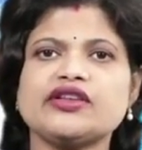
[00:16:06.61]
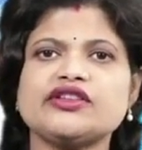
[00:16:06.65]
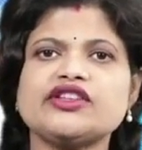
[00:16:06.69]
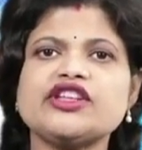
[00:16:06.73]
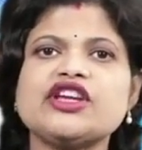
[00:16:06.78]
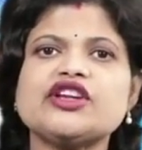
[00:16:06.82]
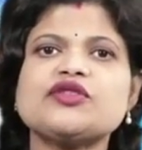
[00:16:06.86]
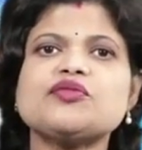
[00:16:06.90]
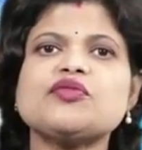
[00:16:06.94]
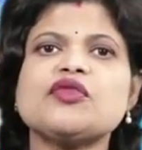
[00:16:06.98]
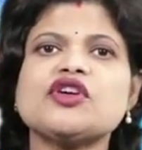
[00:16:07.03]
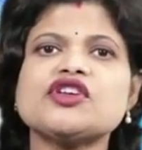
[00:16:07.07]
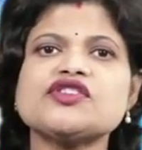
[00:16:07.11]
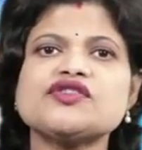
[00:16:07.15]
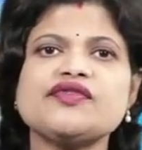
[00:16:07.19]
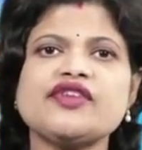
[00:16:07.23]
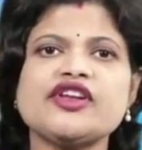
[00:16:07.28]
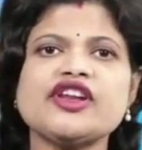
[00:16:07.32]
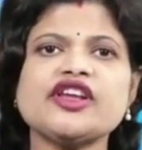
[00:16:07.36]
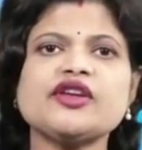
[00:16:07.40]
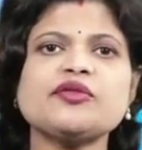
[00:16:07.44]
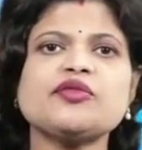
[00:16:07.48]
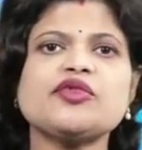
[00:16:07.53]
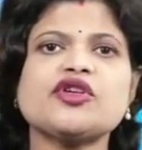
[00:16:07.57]
The
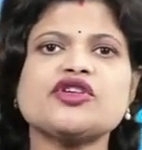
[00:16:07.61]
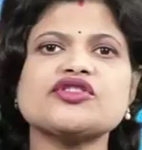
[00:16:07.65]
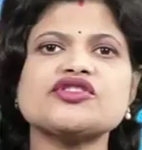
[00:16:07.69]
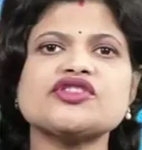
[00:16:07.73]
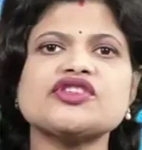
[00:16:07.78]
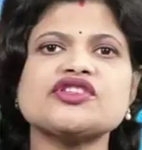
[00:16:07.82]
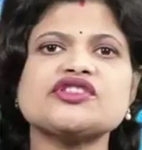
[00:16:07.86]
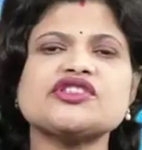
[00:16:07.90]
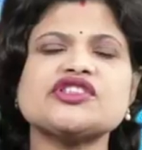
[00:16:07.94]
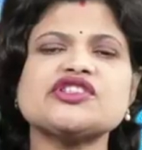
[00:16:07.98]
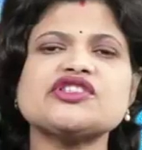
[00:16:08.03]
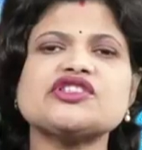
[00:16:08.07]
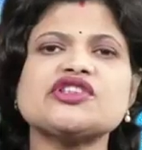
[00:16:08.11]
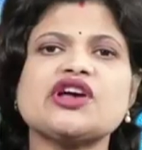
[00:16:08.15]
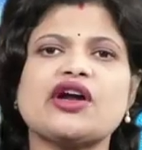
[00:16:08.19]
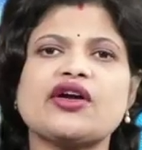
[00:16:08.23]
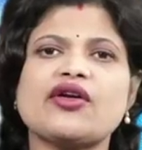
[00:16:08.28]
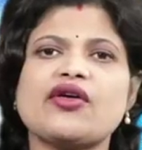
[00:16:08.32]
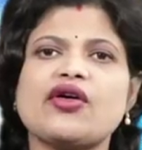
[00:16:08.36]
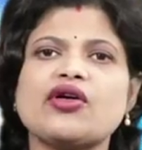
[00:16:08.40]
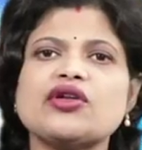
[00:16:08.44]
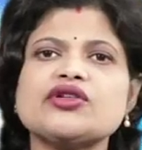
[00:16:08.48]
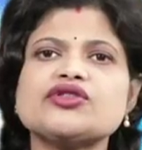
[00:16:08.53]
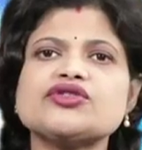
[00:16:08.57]
atmospheric processes
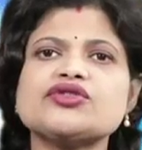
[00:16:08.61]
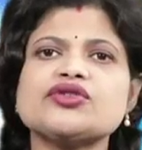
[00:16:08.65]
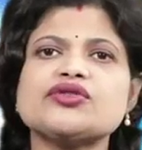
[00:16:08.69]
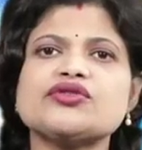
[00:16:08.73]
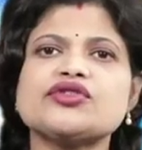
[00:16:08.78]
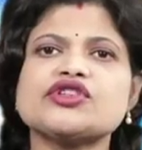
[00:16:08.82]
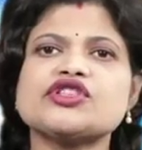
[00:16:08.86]
are also